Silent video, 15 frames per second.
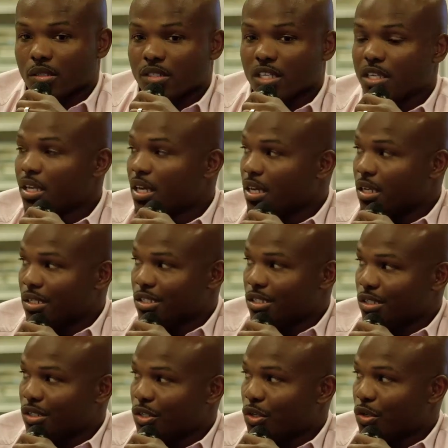
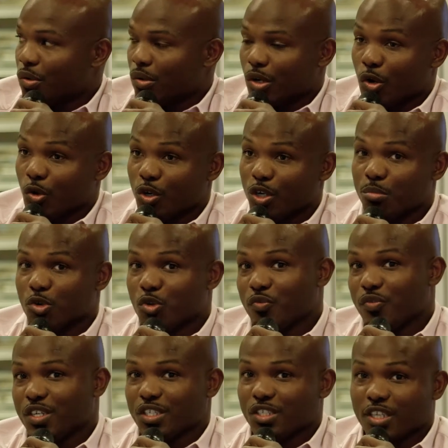teenage, you know, go to the
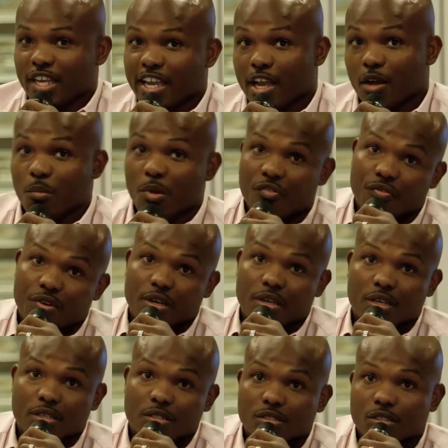movies, hang out with my
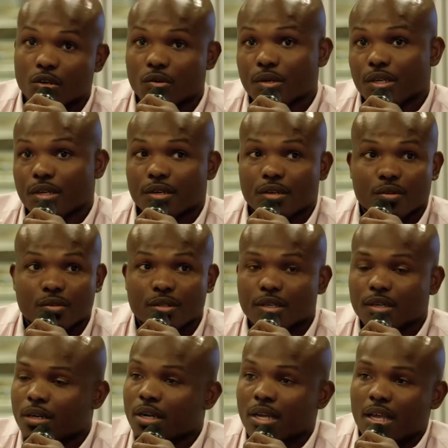friends, go here, go
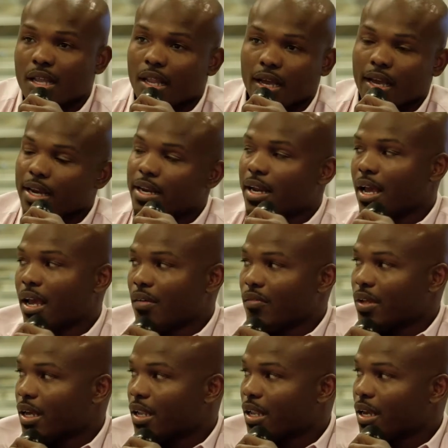there. Like I didn't have
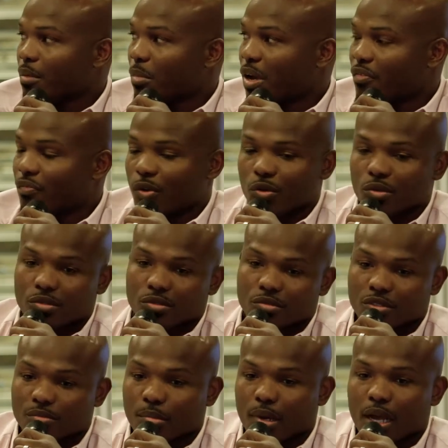that. Like my focus
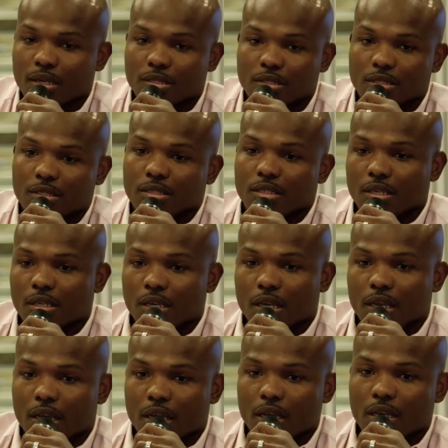was boxing.
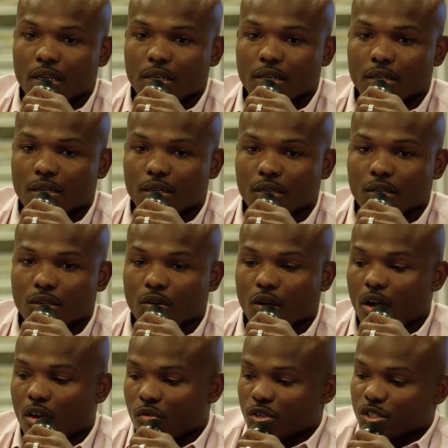And, you know,
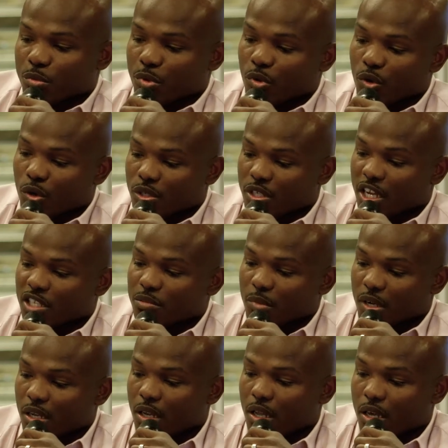I always prioritized
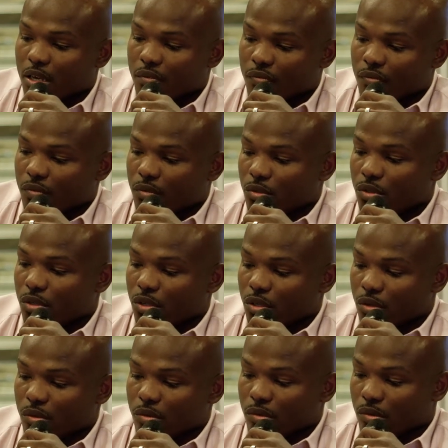my life, you
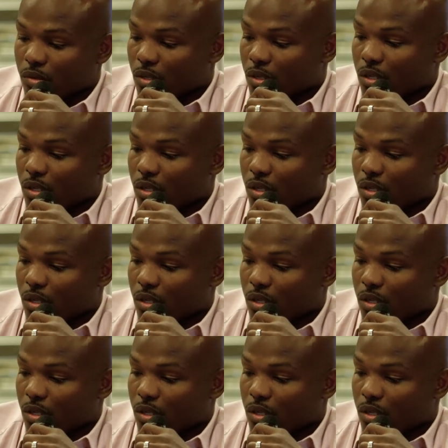know,